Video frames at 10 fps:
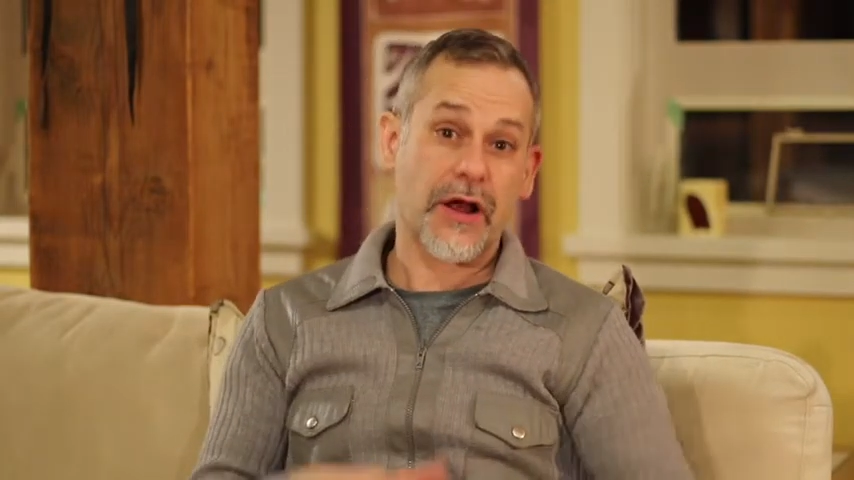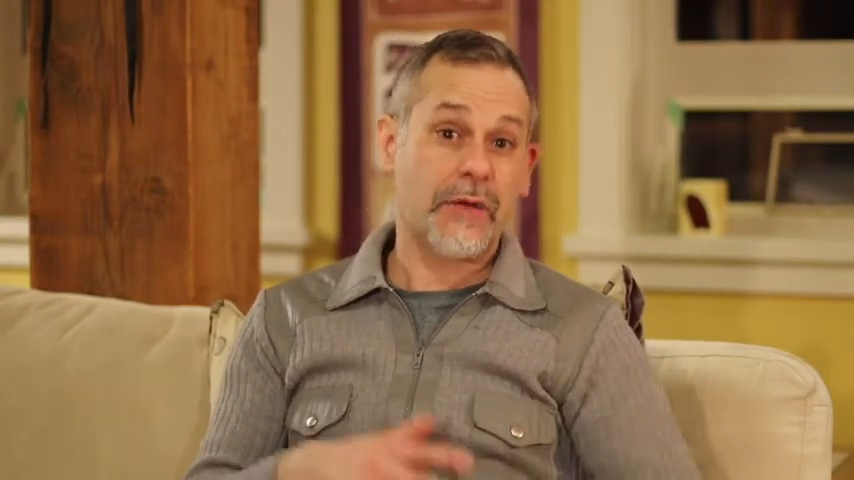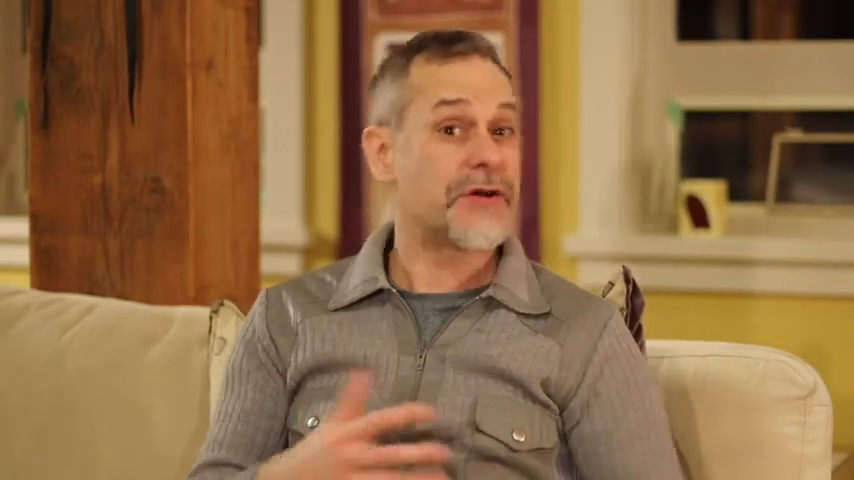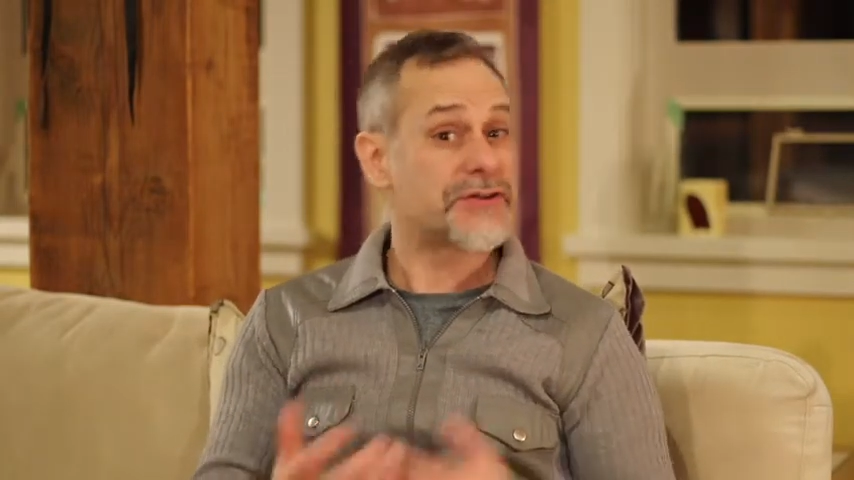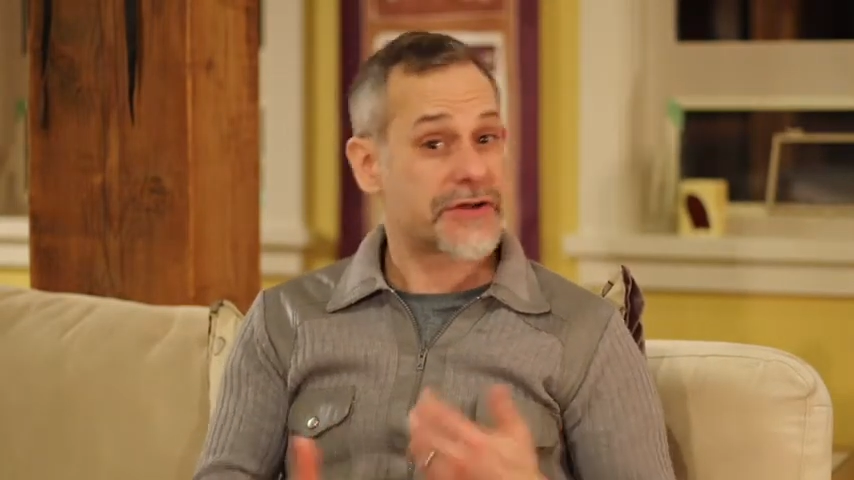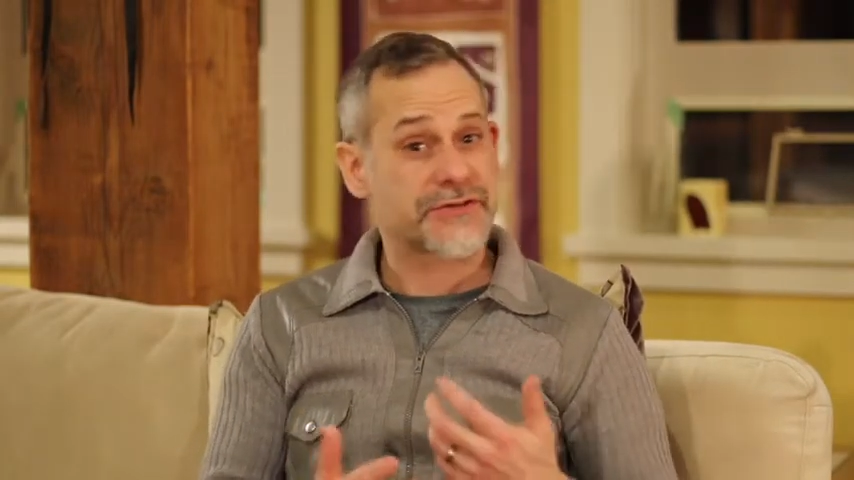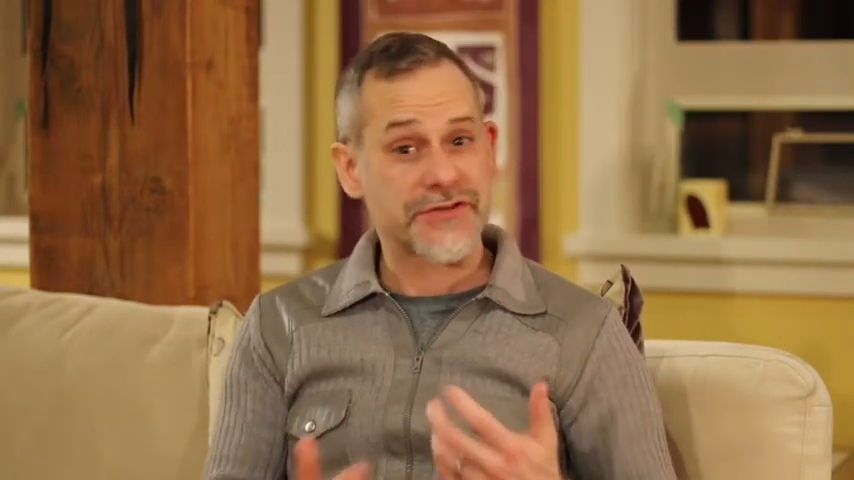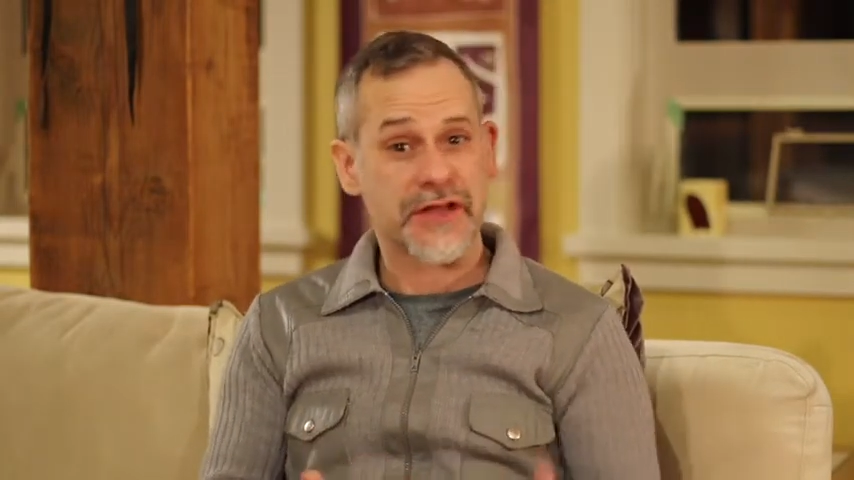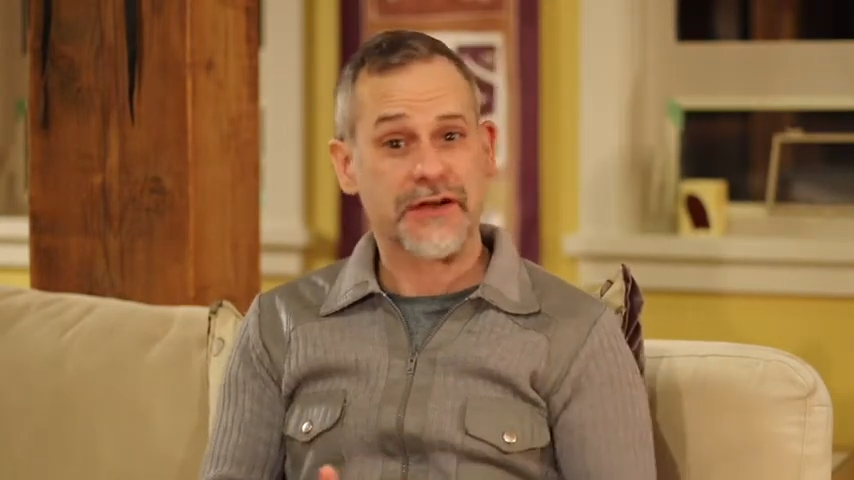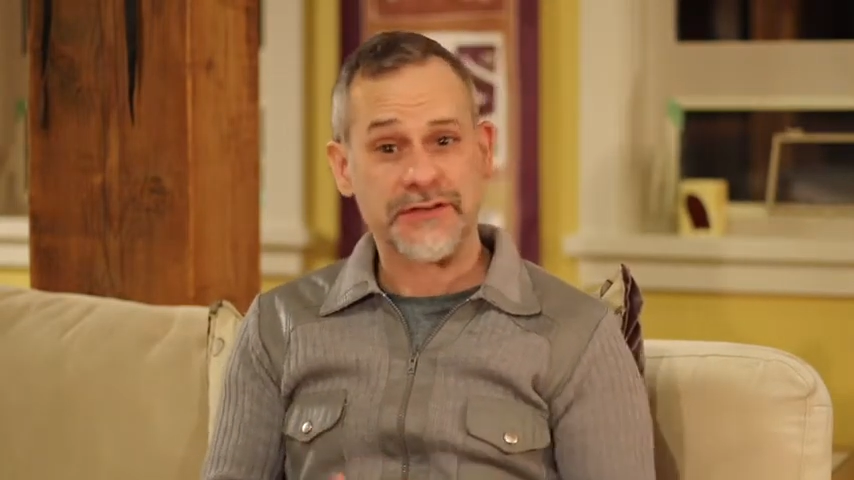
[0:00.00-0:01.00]
how much
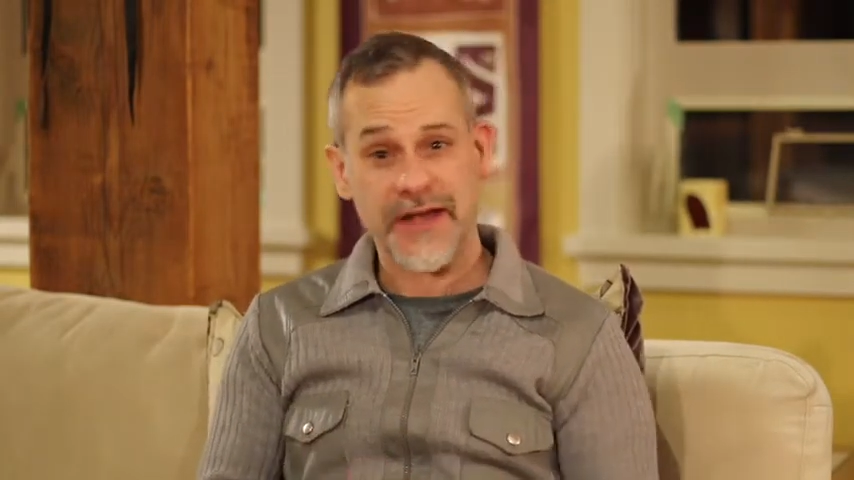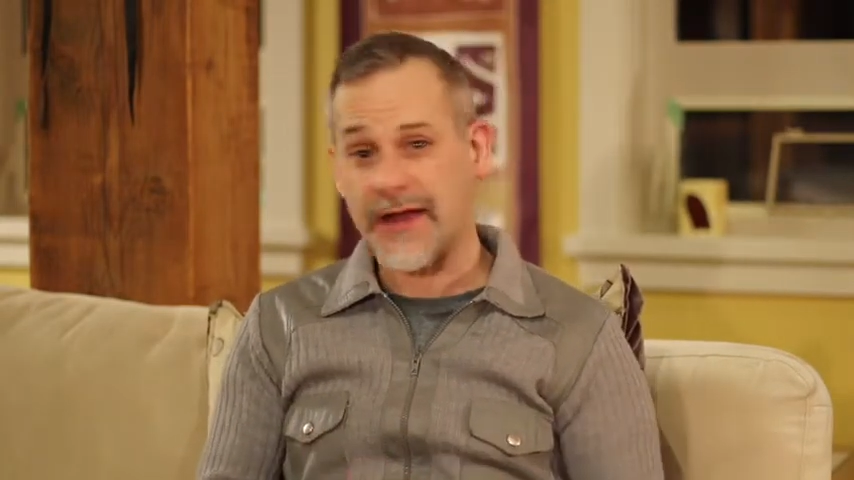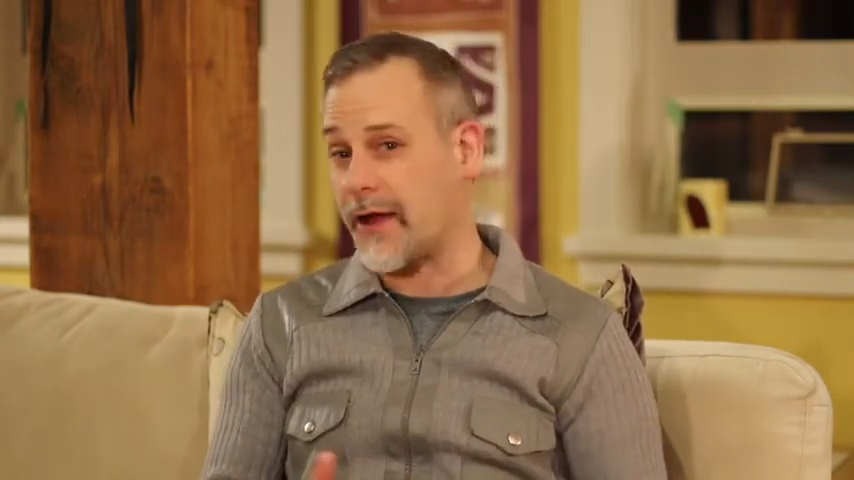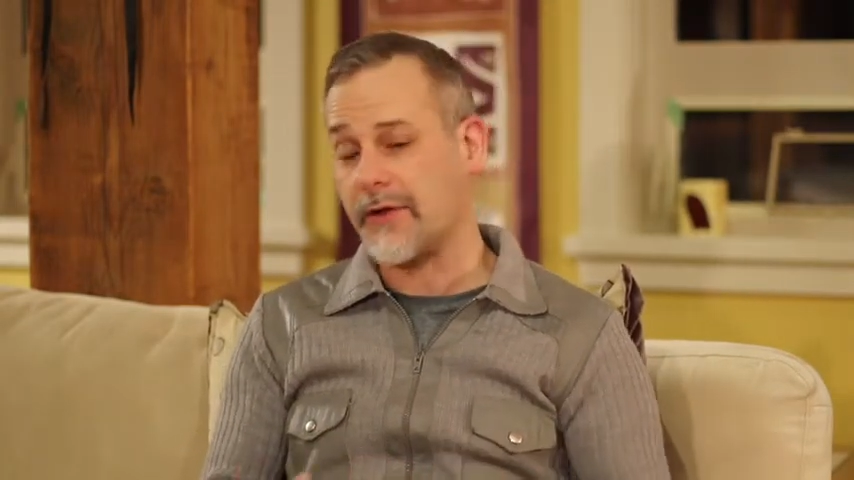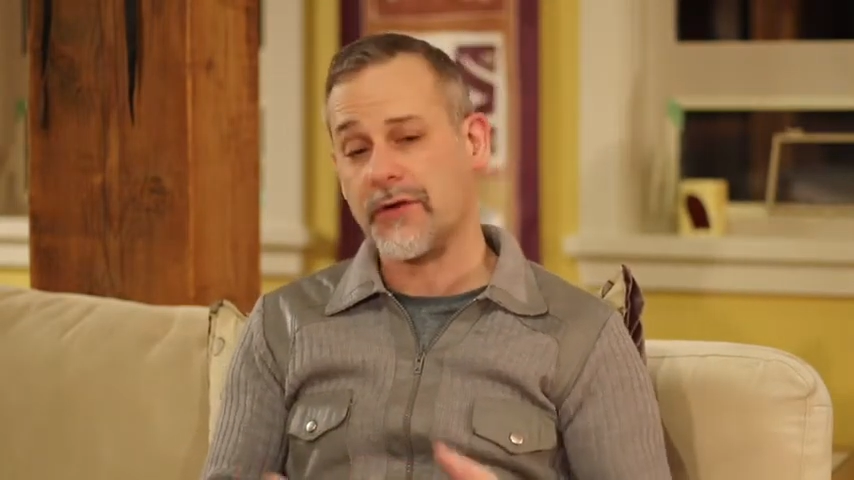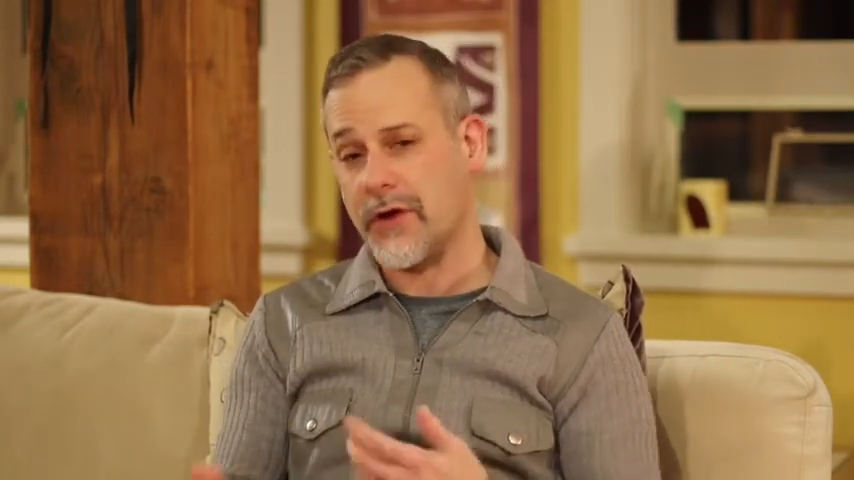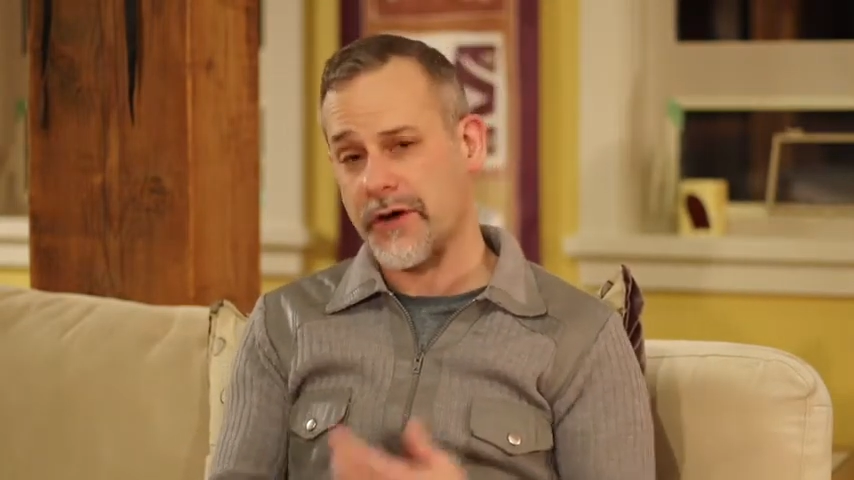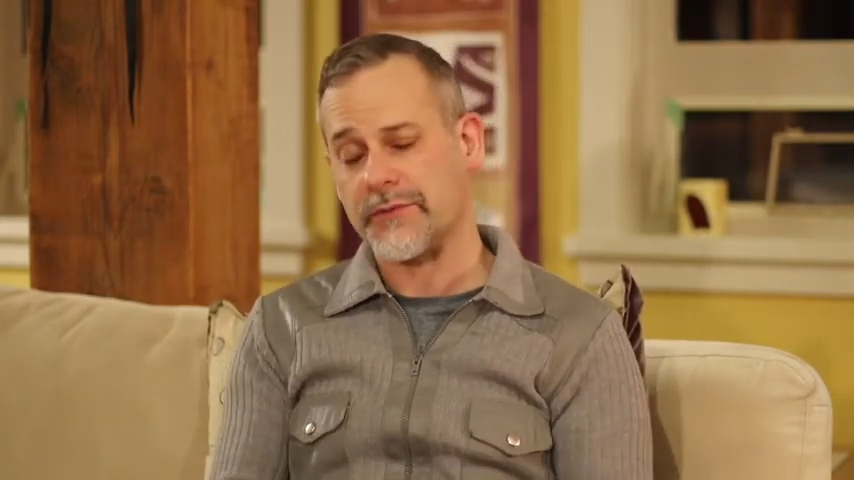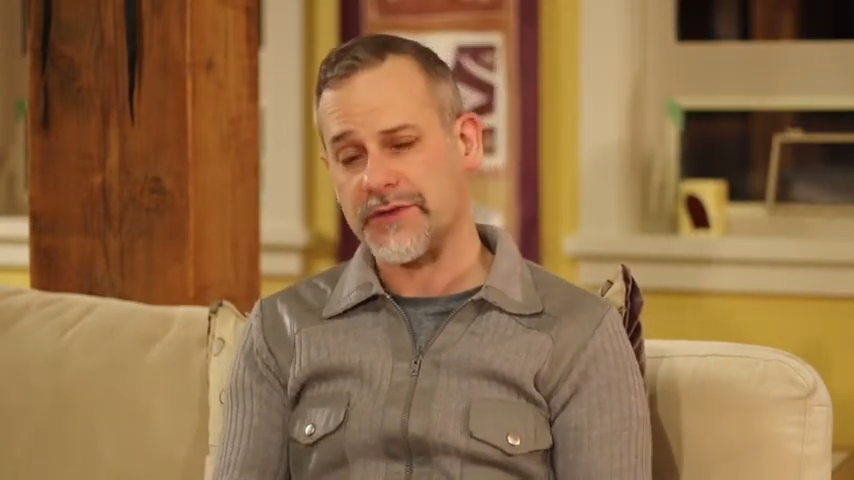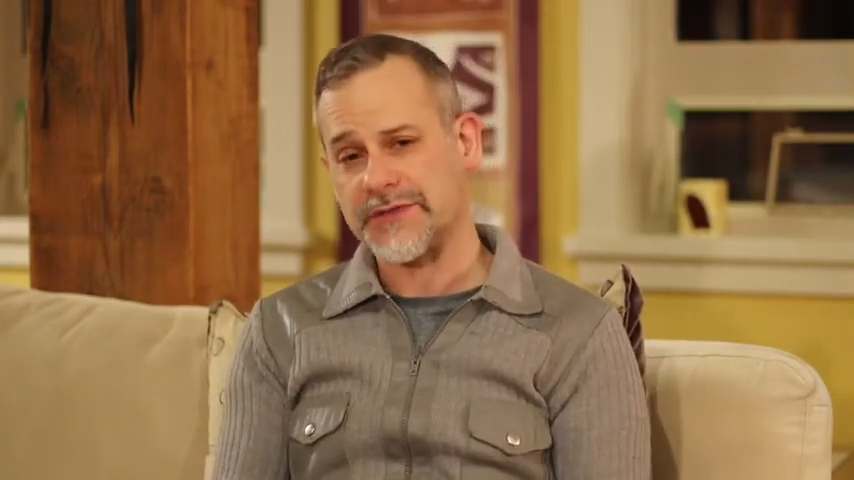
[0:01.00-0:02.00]
energy that'll take, how
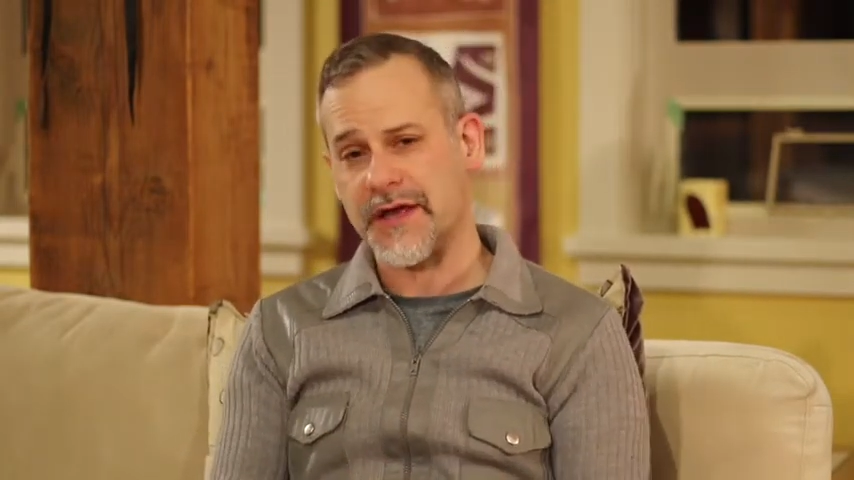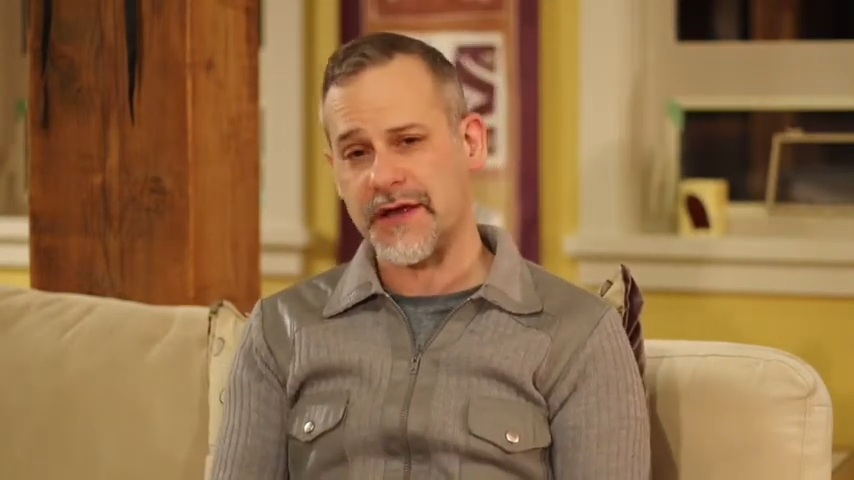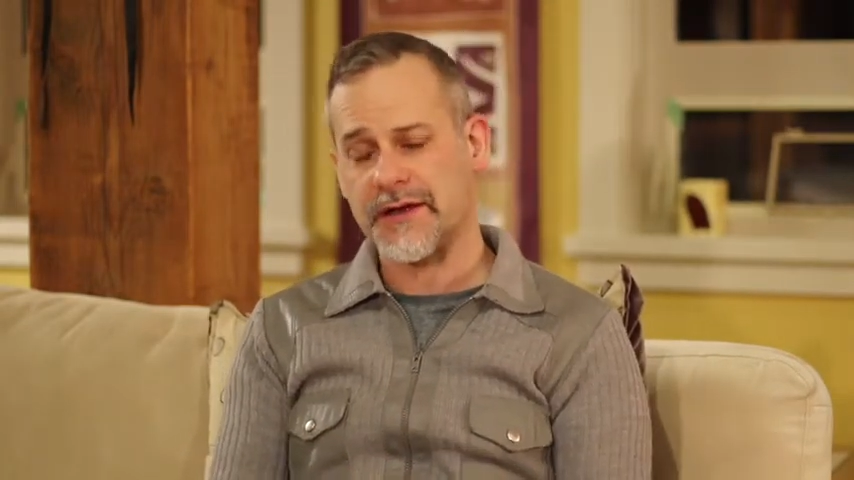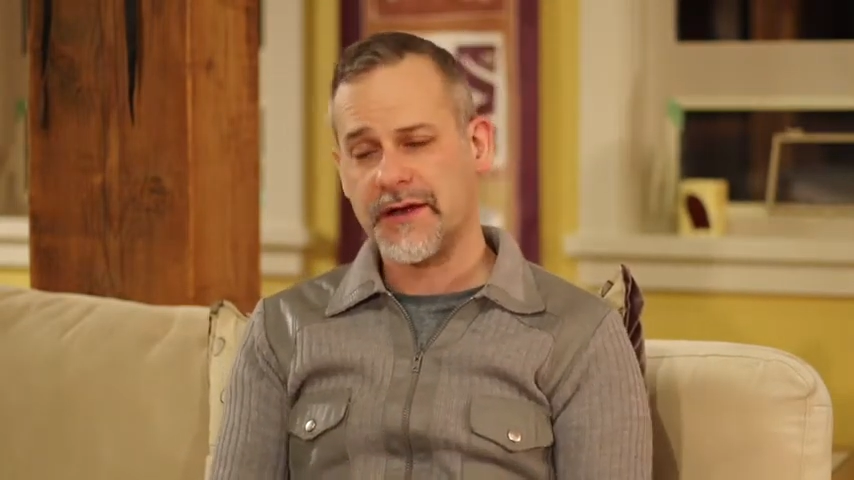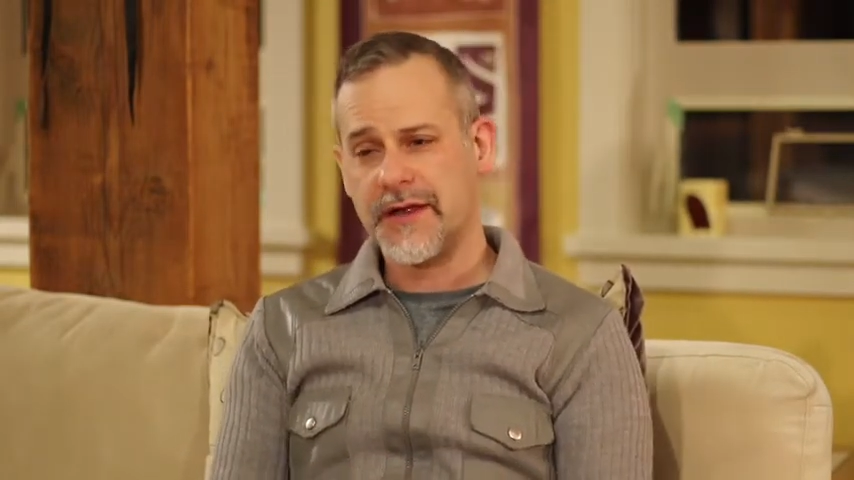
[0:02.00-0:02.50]
long it will take.